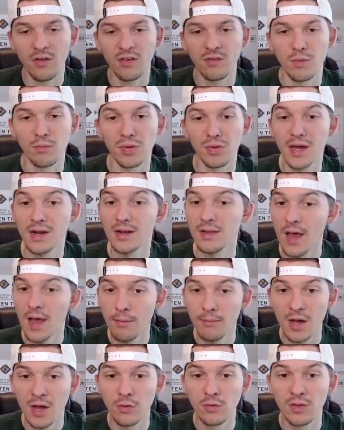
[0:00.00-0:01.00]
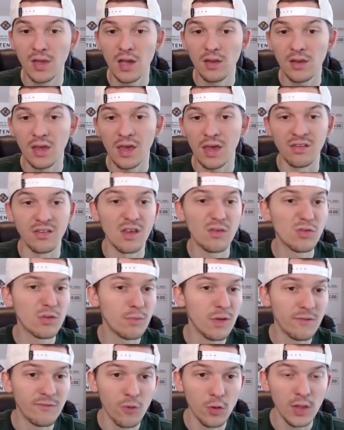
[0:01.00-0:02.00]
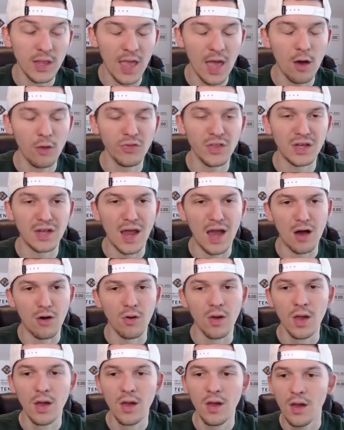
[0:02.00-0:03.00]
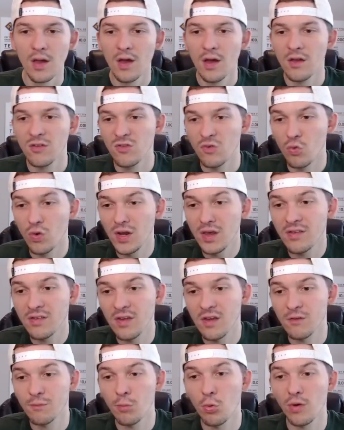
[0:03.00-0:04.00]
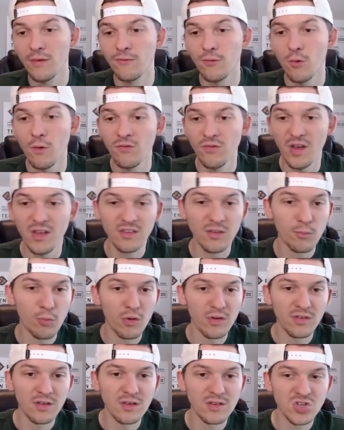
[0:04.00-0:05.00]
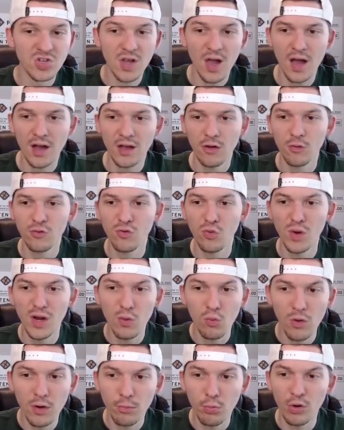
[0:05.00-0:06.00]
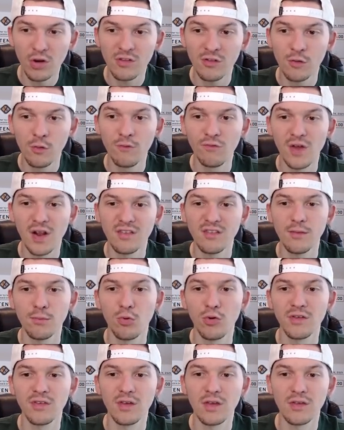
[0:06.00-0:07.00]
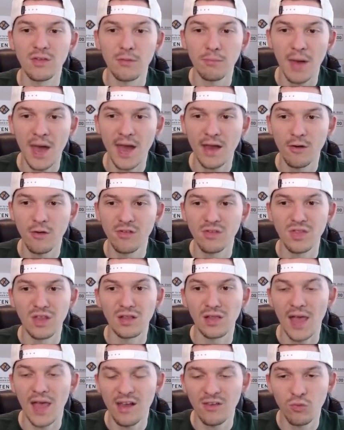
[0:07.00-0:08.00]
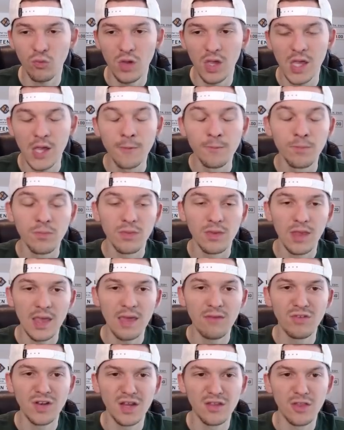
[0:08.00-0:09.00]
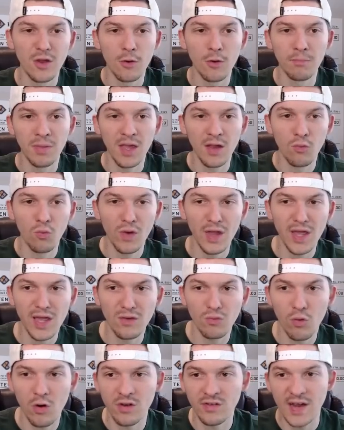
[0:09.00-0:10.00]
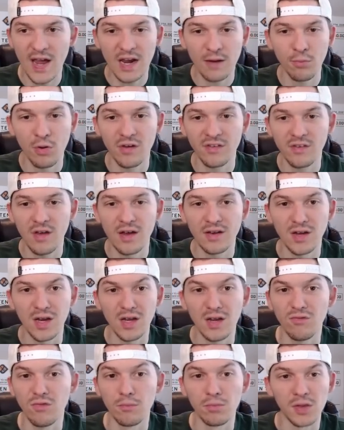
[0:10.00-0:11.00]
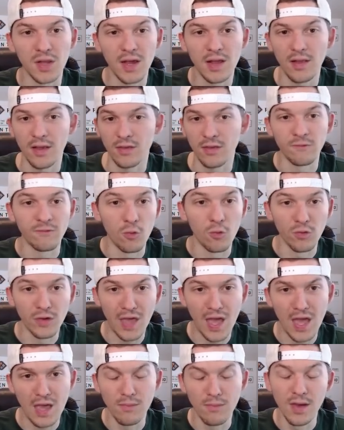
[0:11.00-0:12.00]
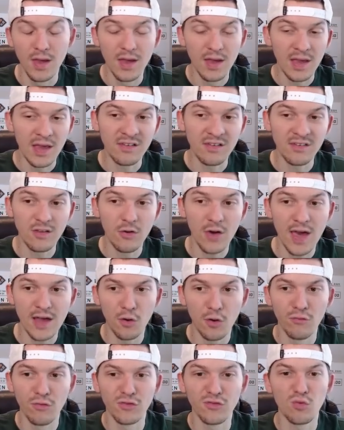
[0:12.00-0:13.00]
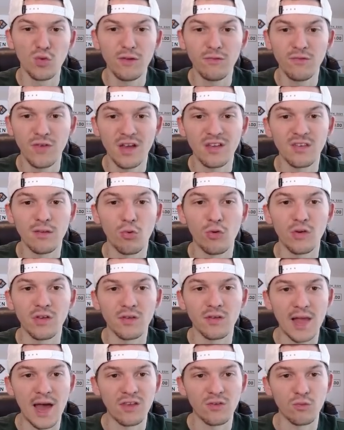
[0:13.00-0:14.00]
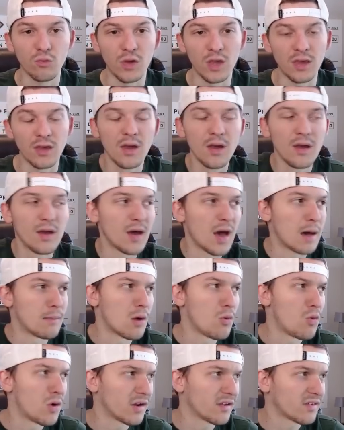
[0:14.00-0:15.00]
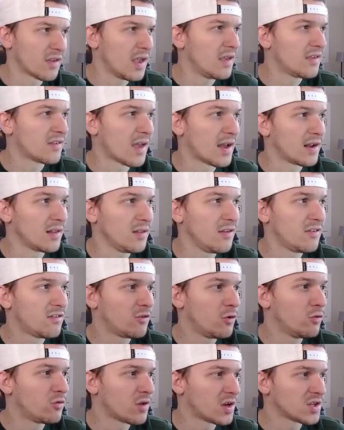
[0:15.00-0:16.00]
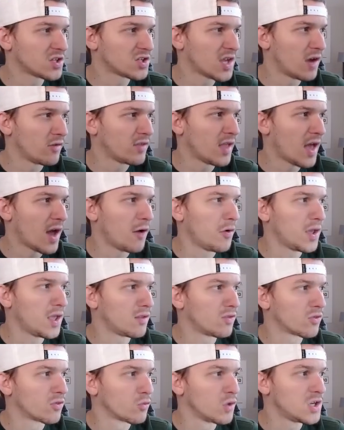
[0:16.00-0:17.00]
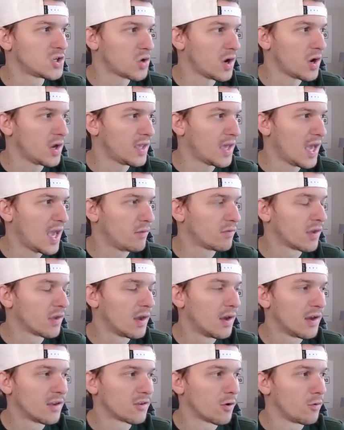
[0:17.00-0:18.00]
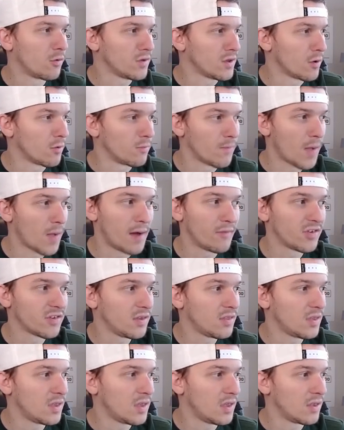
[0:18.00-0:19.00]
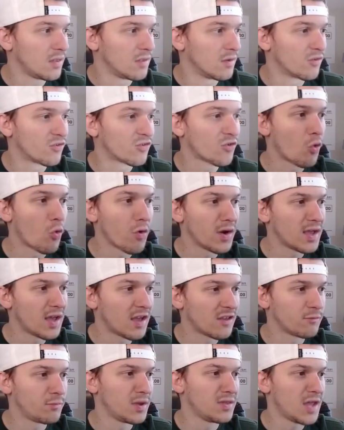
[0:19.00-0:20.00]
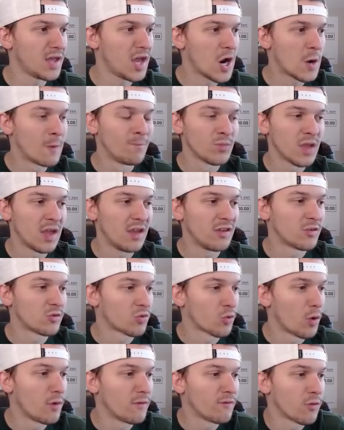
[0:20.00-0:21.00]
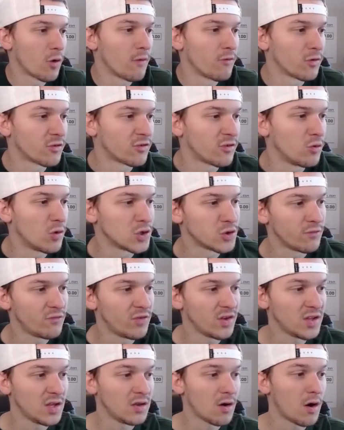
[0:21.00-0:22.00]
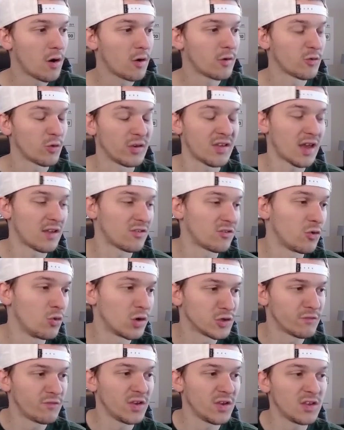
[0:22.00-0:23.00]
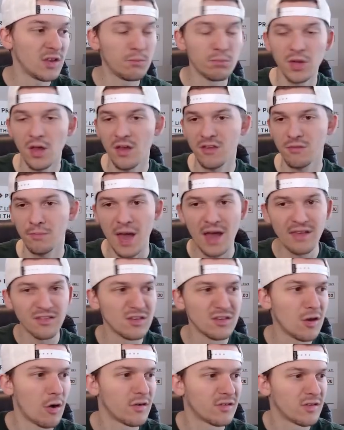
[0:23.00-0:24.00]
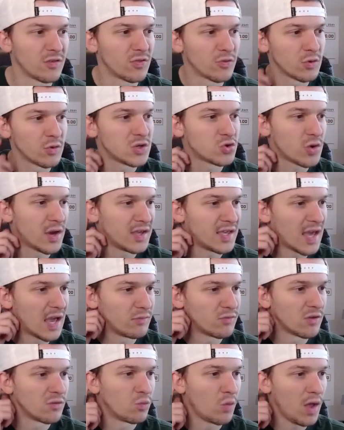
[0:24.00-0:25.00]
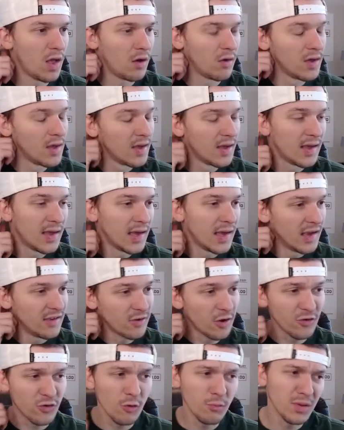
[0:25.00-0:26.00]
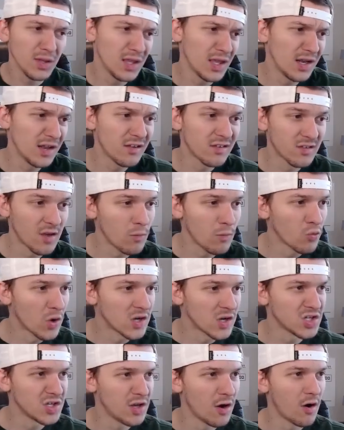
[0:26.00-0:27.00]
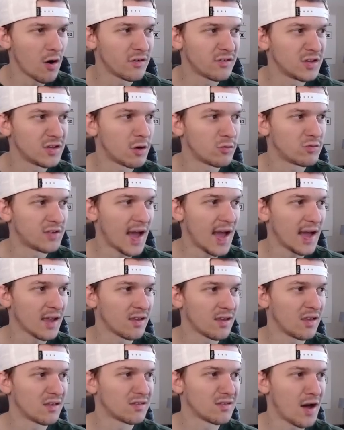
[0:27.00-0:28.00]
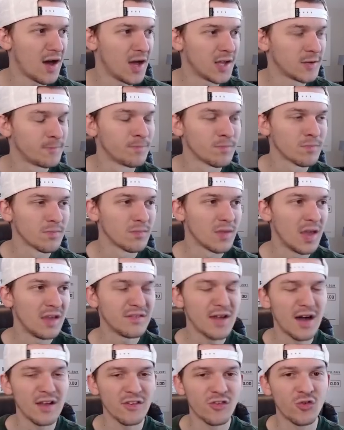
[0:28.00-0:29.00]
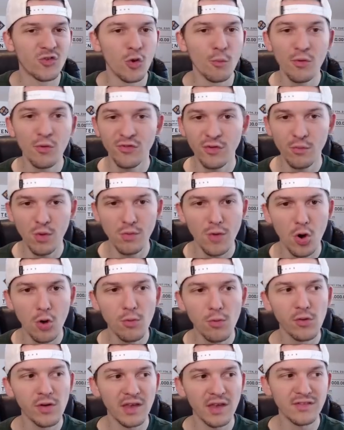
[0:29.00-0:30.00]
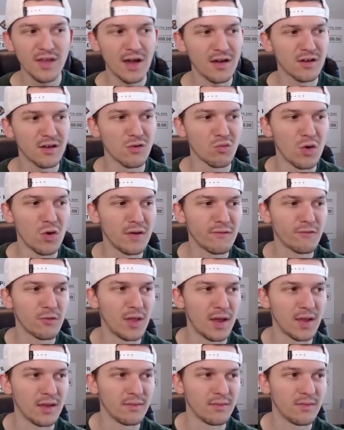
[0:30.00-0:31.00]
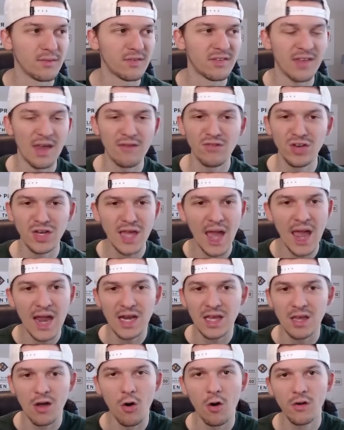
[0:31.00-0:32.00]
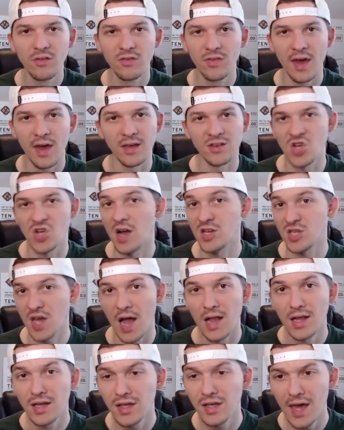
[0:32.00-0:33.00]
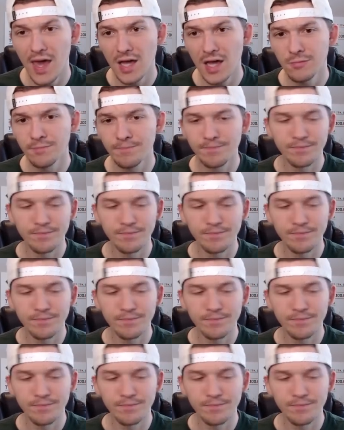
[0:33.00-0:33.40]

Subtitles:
He's been playing a lot better lately. He seems to be fully healthy now. 26.4 fantasy points against Chicago, 21.2 fantasy points against the Packers. And then last week, even in their big win where Dak Prescott didn't even play like the full game, he still had over 20 fantasy points last week. I want to say he's had at least 2 touchdowns now in 3 straight games. So, you know, obviously the scoring has been there. He's thrown for over 250 yards, or he's had 250-plus passing yards in 3 straight games as well. He's also been getting some rushing yards. You know, Dak is not, he's not super, super mobile. He's not going to run for like 70, 80 yards like Josh Allen can.